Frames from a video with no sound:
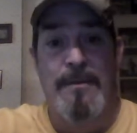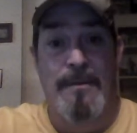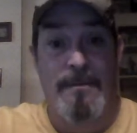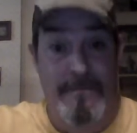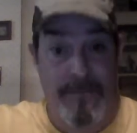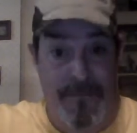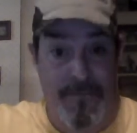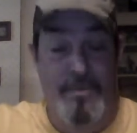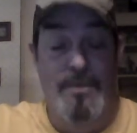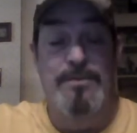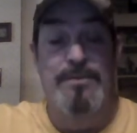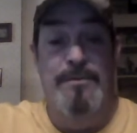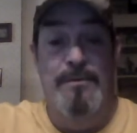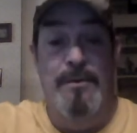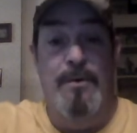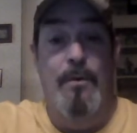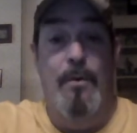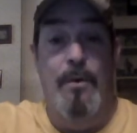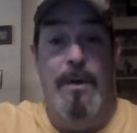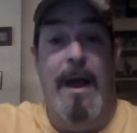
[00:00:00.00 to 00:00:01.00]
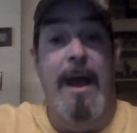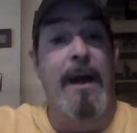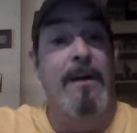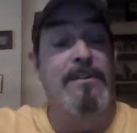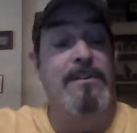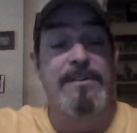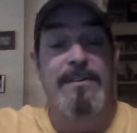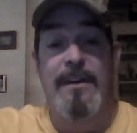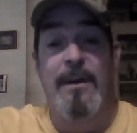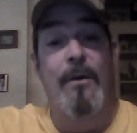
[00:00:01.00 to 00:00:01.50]
and which the
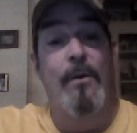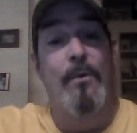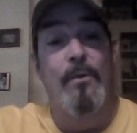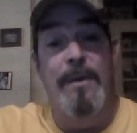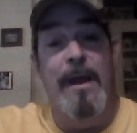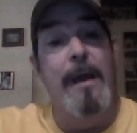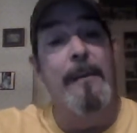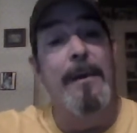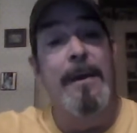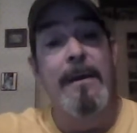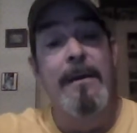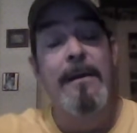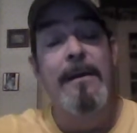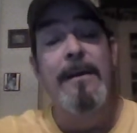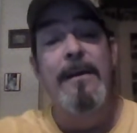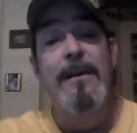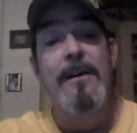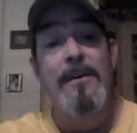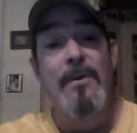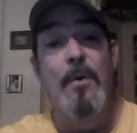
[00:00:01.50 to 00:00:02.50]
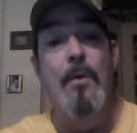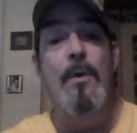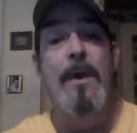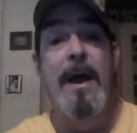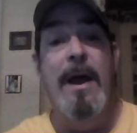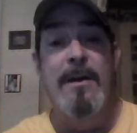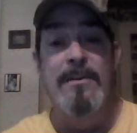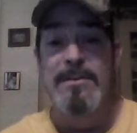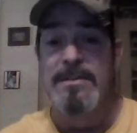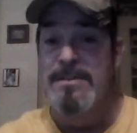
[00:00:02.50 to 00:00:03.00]
courthouse is the old timey
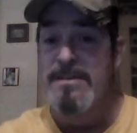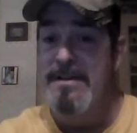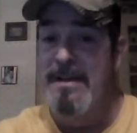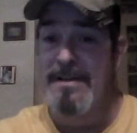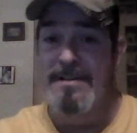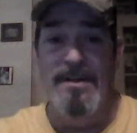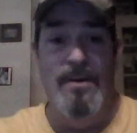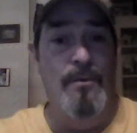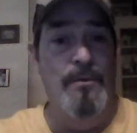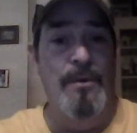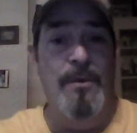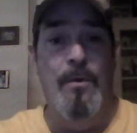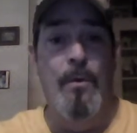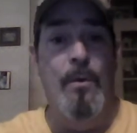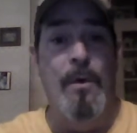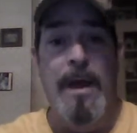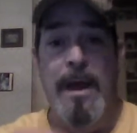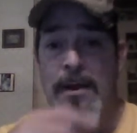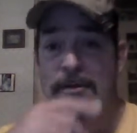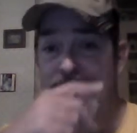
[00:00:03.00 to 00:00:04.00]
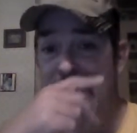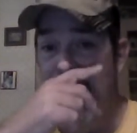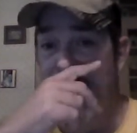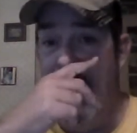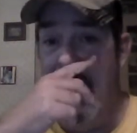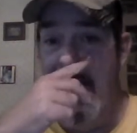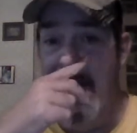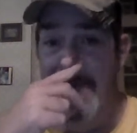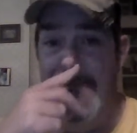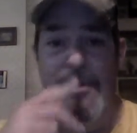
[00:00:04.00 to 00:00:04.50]
courthouse that sits on the courthouse
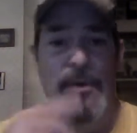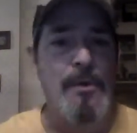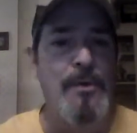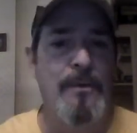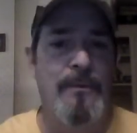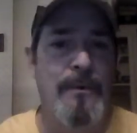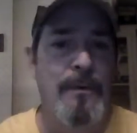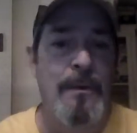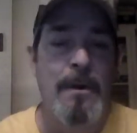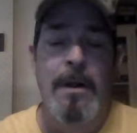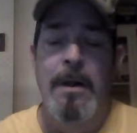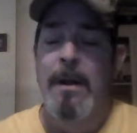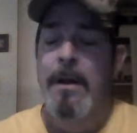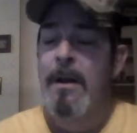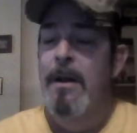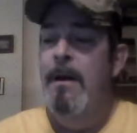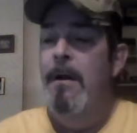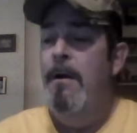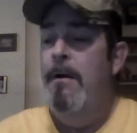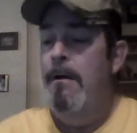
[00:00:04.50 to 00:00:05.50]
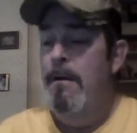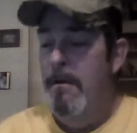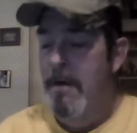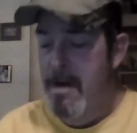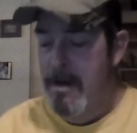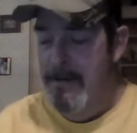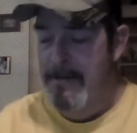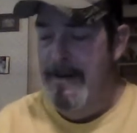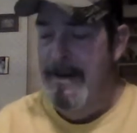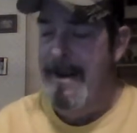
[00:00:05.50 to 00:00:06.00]
square, beautiful.
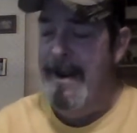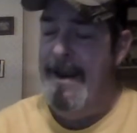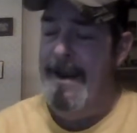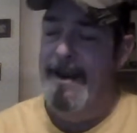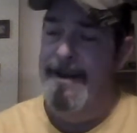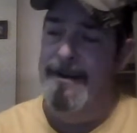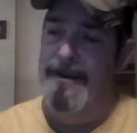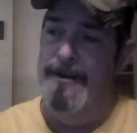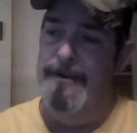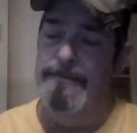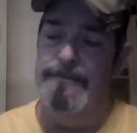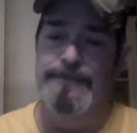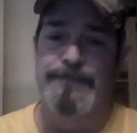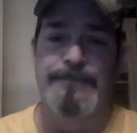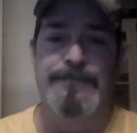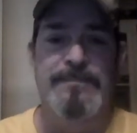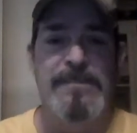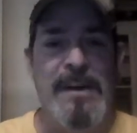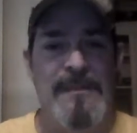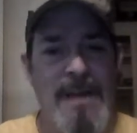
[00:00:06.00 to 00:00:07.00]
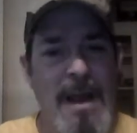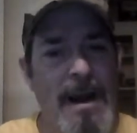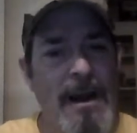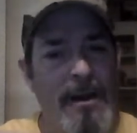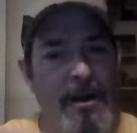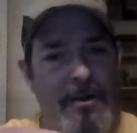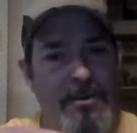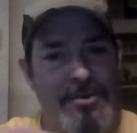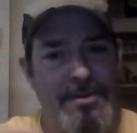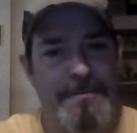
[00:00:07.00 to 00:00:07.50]
And they've got
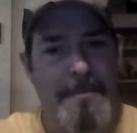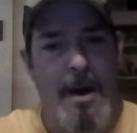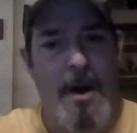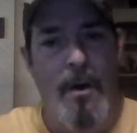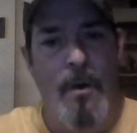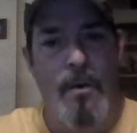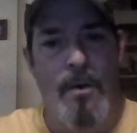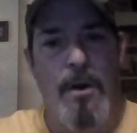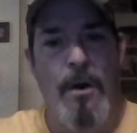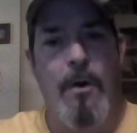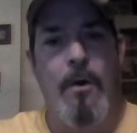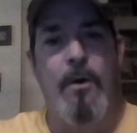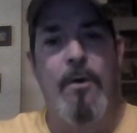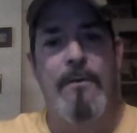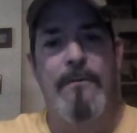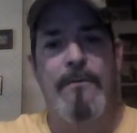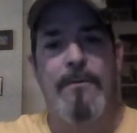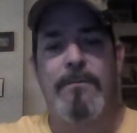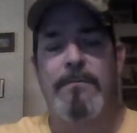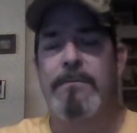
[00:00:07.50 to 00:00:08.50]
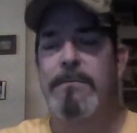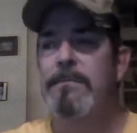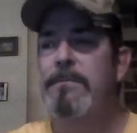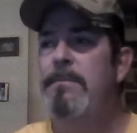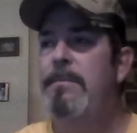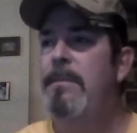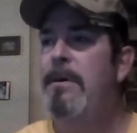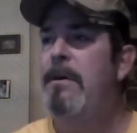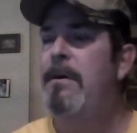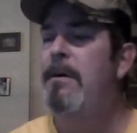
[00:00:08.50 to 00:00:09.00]
a little small carnival.
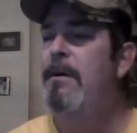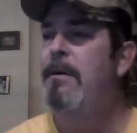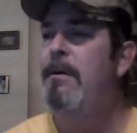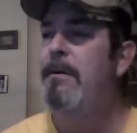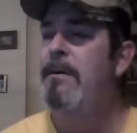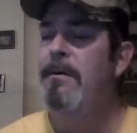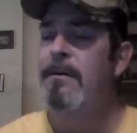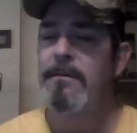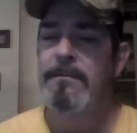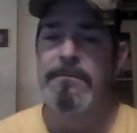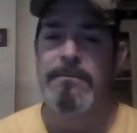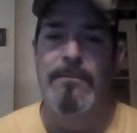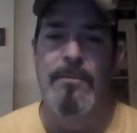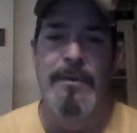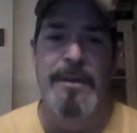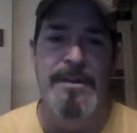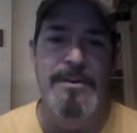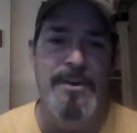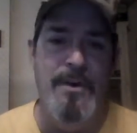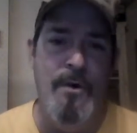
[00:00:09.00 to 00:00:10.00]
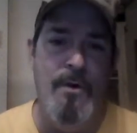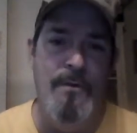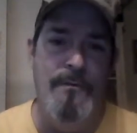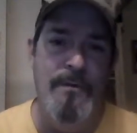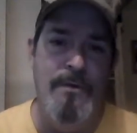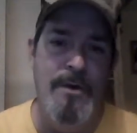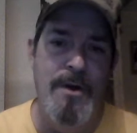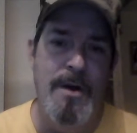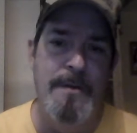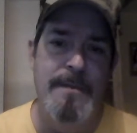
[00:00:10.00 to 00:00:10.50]
One of these
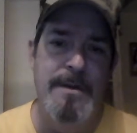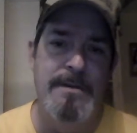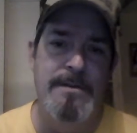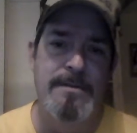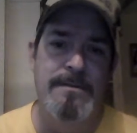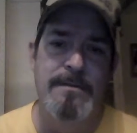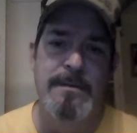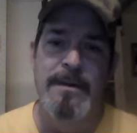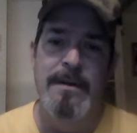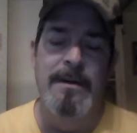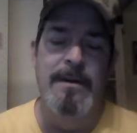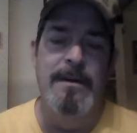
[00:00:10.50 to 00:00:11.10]
carnival companies